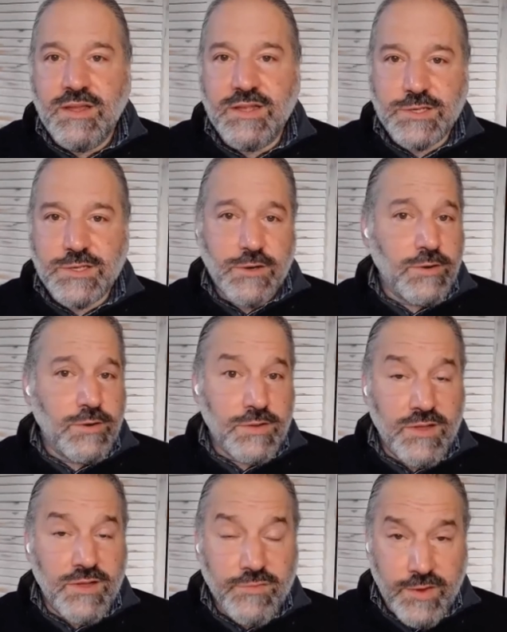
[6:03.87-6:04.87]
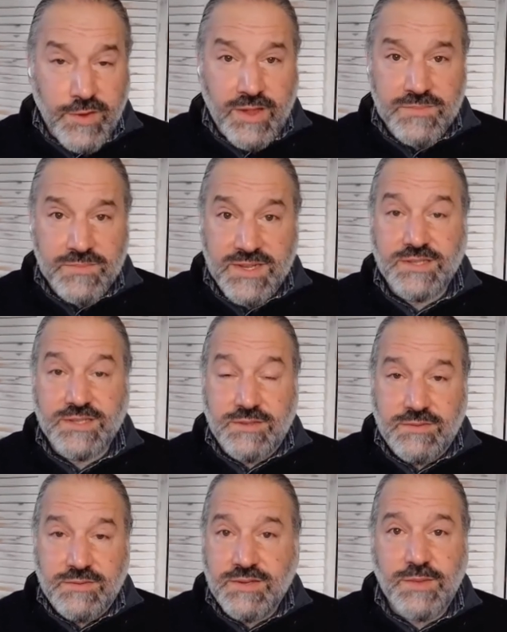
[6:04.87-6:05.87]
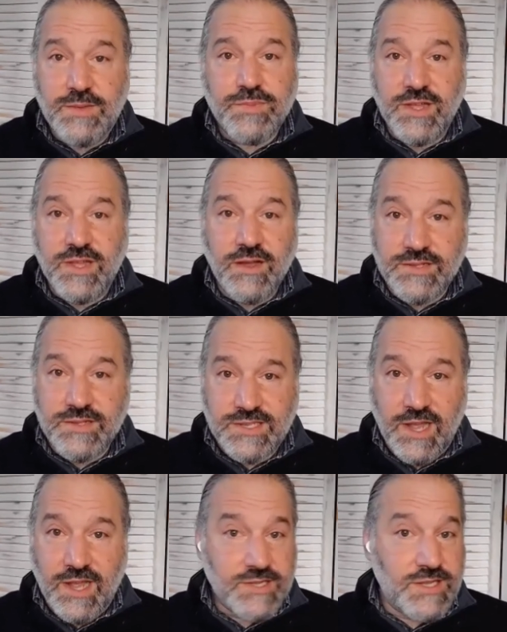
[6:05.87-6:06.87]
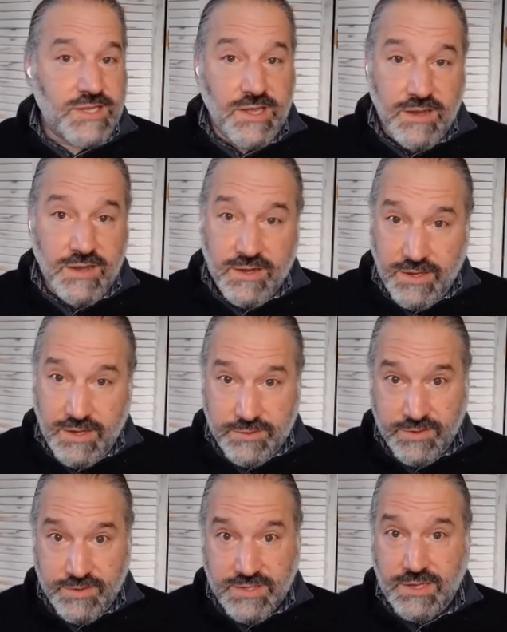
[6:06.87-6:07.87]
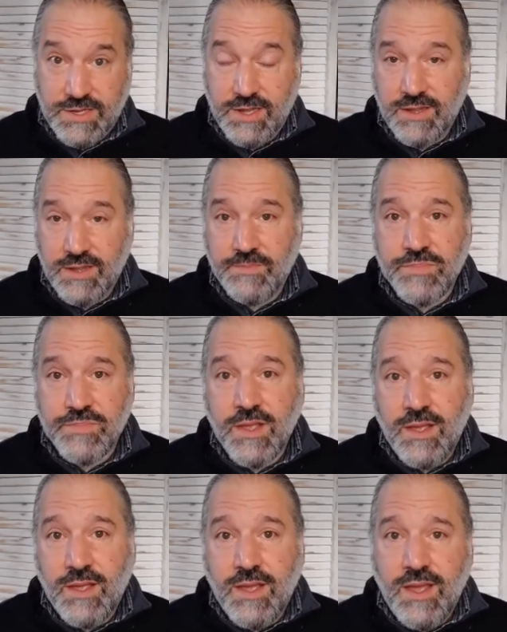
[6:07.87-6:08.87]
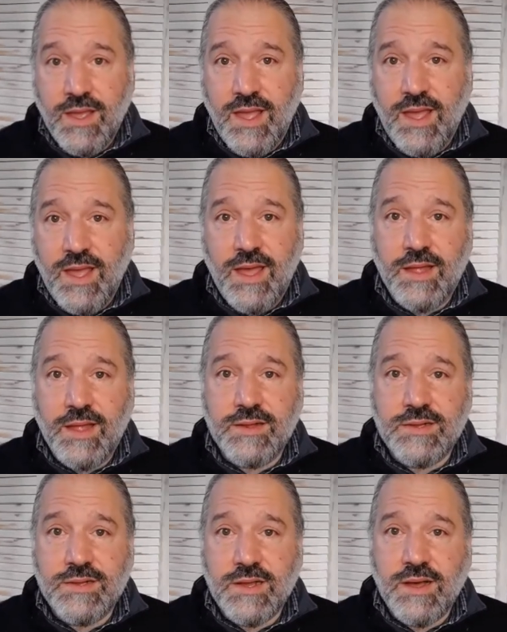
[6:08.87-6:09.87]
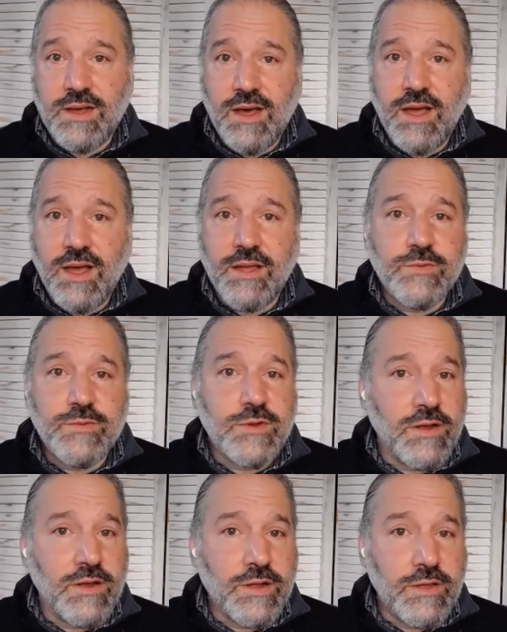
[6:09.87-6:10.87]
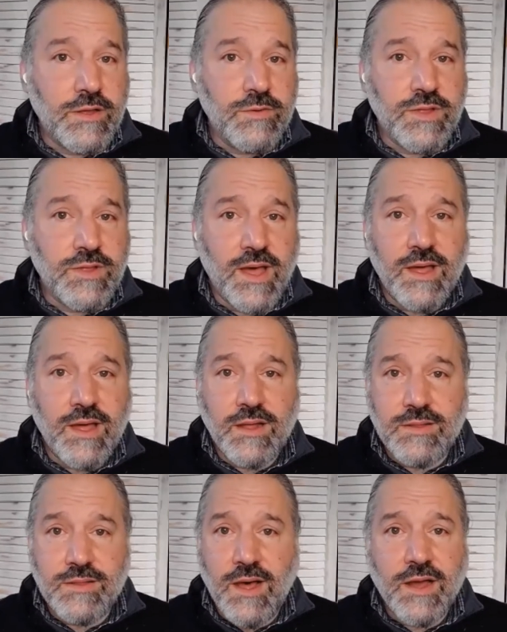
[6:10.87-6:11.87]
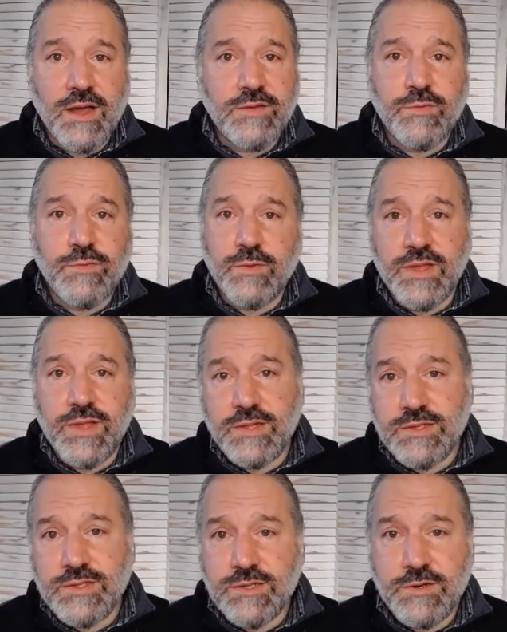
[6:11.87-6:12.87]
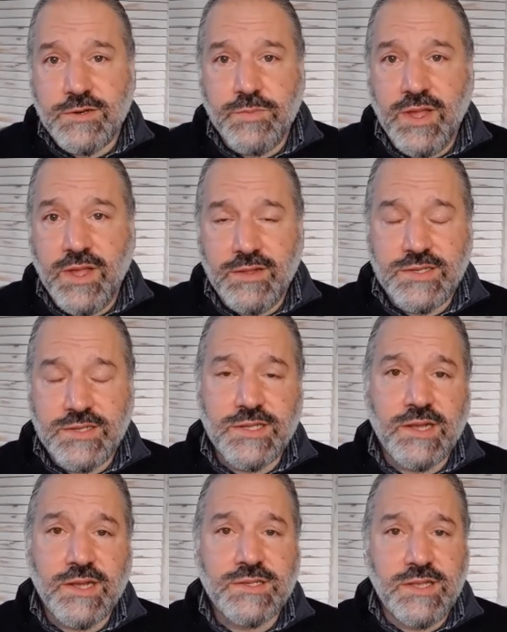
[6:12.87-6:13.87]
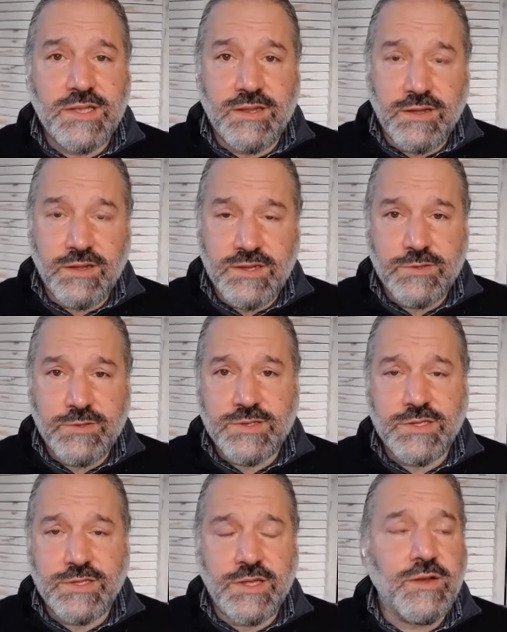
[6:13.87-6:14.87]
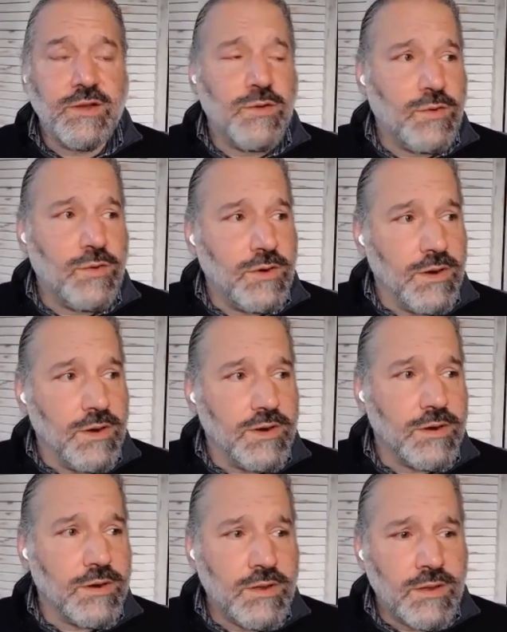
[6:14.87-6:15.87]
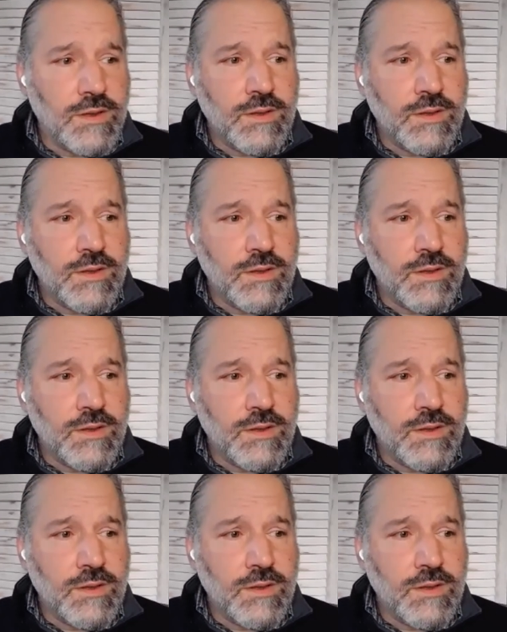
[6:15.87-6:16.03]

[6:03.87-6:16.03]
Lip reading: is currently framed as deeply unsexy and uninteresting. And I would argue that a lot of what we consider to be unsexy and uninteresting, or